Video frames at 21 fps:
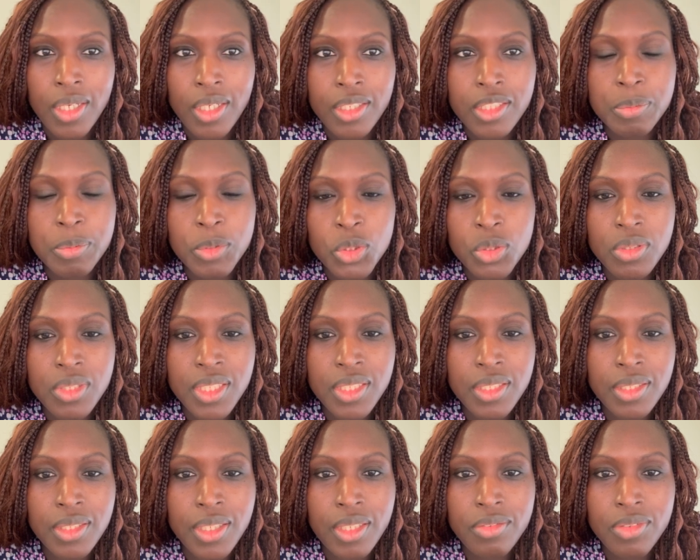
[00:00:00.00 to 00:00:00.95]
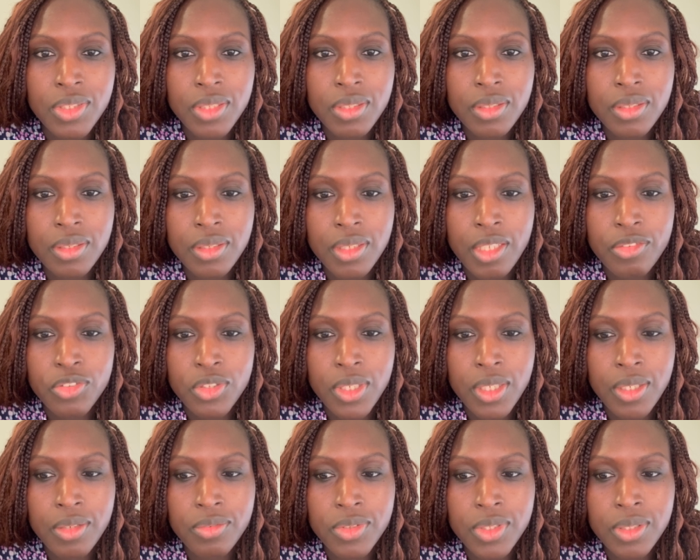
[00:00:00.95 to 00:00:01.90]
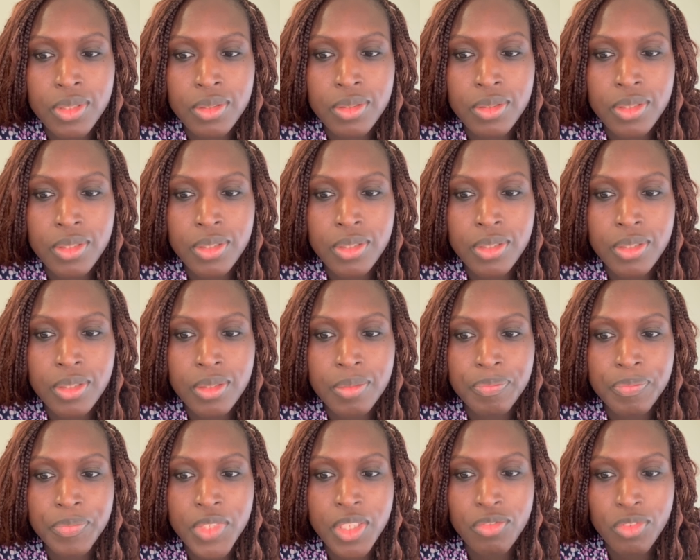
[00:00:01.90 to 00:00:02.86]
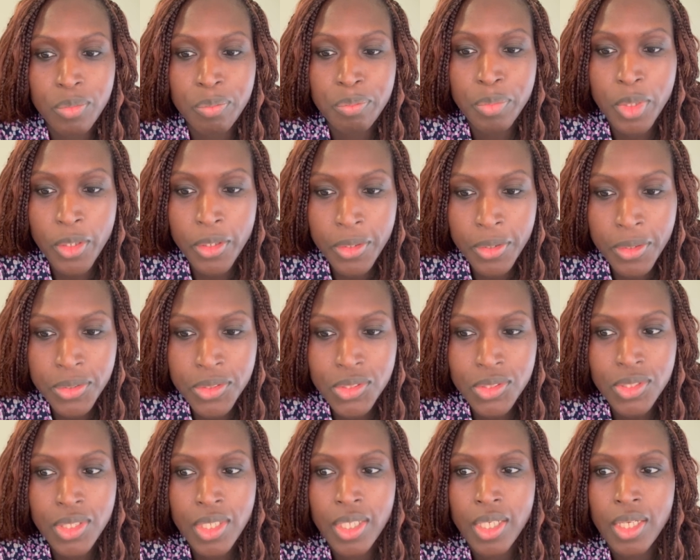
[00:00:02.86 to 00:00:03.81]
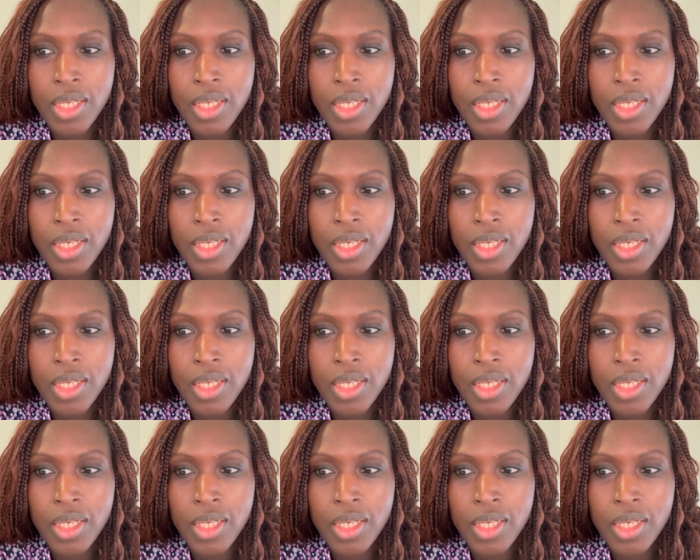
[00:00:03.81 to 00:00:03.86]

especially after having given birth,